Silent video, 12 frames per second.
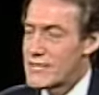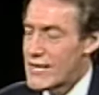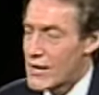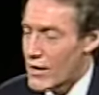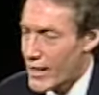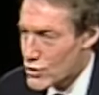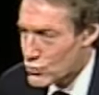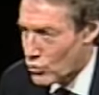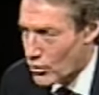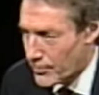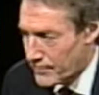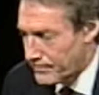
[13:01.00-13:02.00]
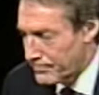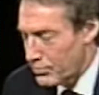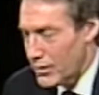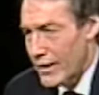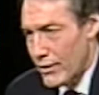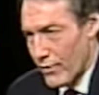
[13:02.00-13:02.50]
as the intellectual
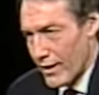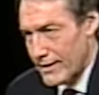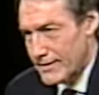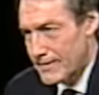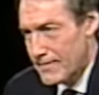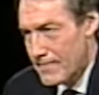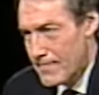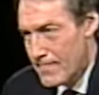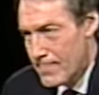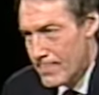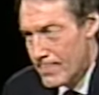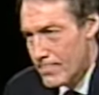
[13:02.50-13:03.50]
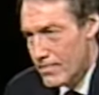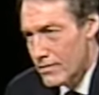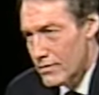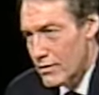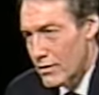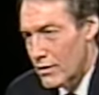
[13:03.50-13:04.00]
playwright,
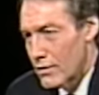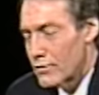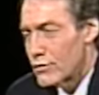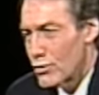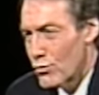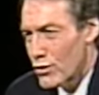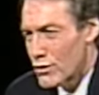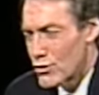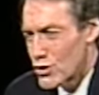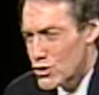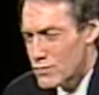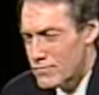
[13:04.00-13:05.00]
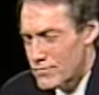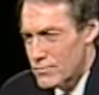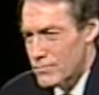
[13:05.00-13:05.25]
yeah. uh, do you want you sh-